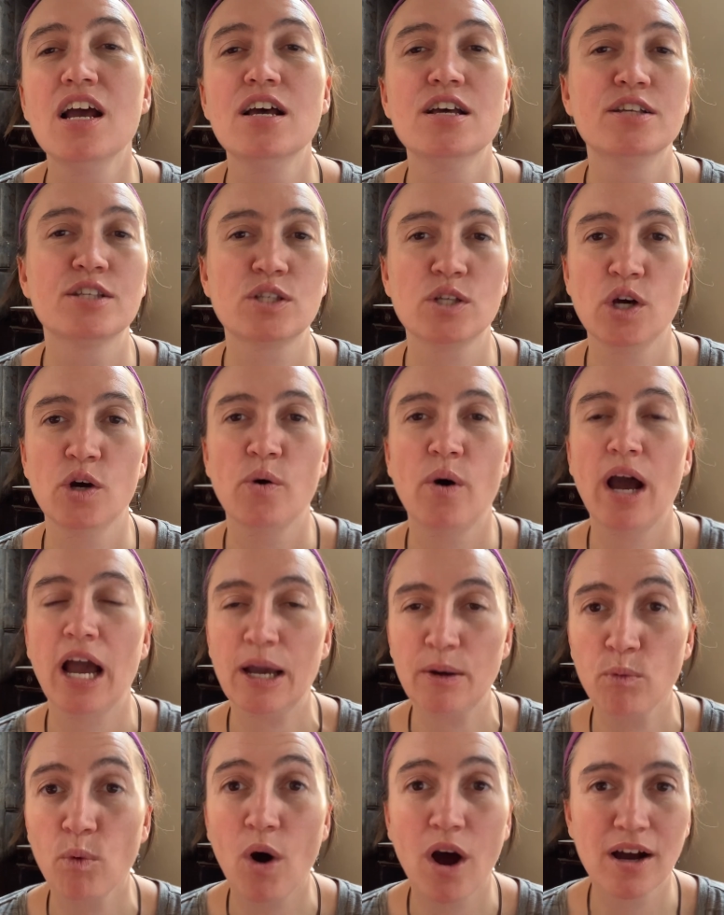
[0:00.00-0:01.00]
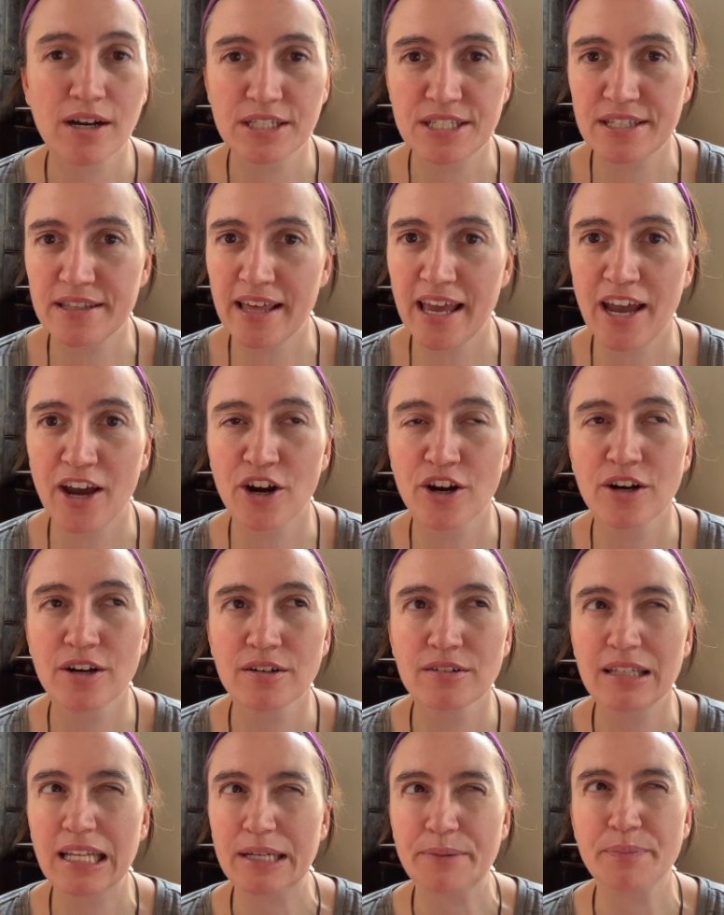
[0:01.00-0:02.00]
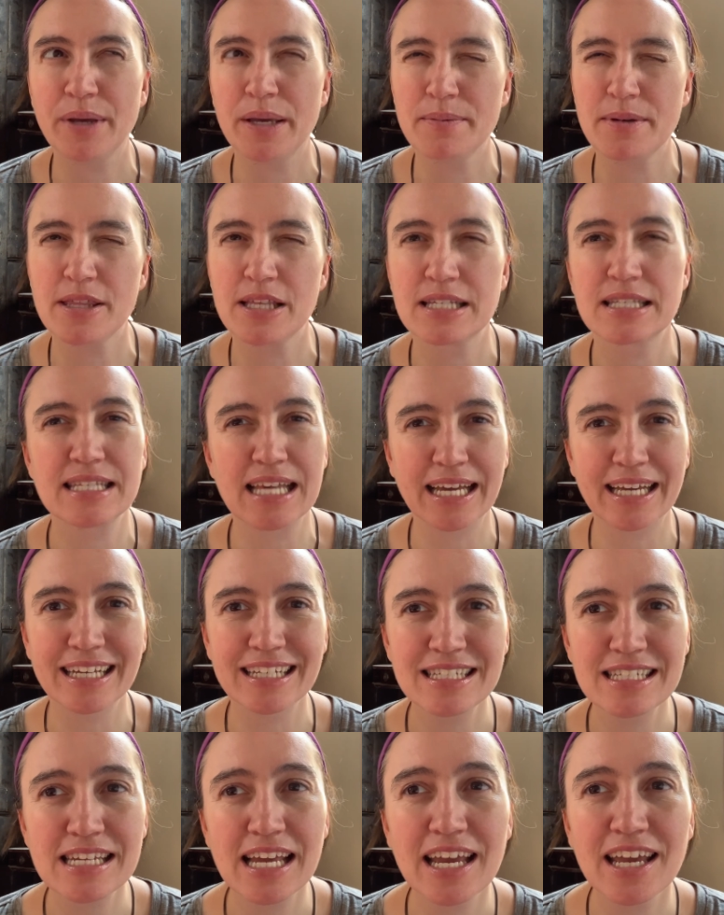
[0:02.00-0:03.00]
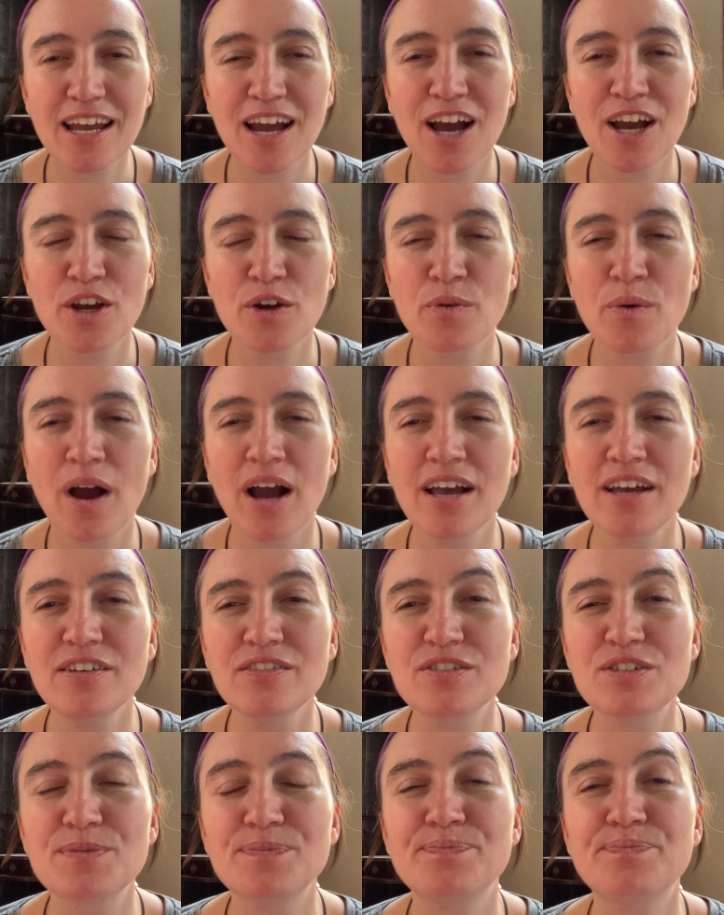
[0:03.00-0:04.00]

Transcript: So I walked there, like maybe the second day I arrived,